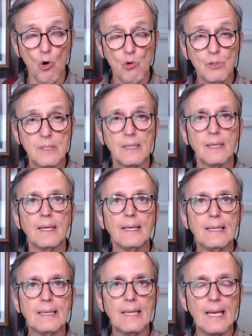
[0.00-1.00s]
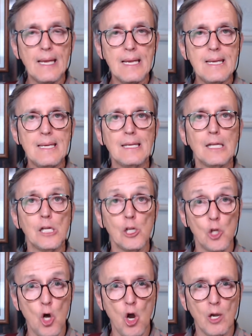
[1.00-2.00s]
mode in a
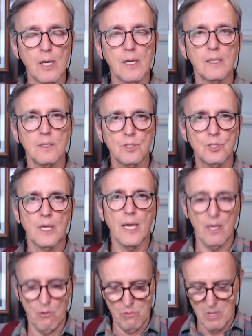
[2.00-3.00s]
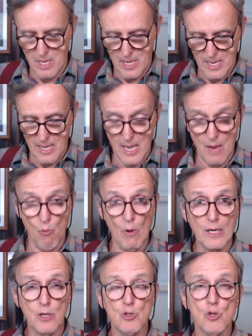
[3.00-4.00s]
log scale.
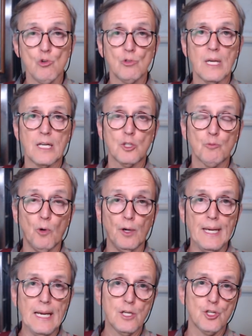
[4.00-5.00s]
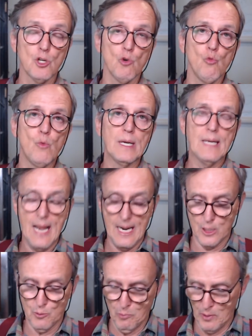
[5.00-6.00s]
When you use exponential with
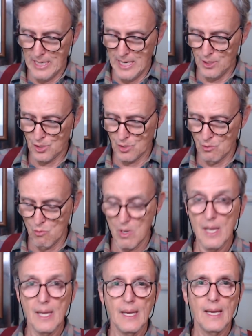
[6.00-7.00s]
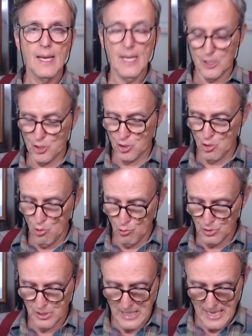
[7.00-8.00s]
exponential, it
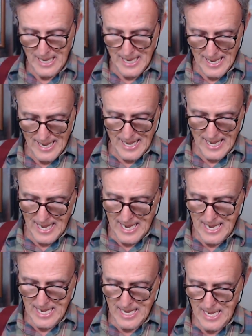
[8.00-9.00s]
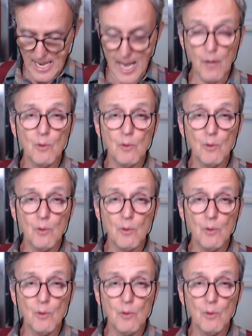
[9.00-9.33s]
shows a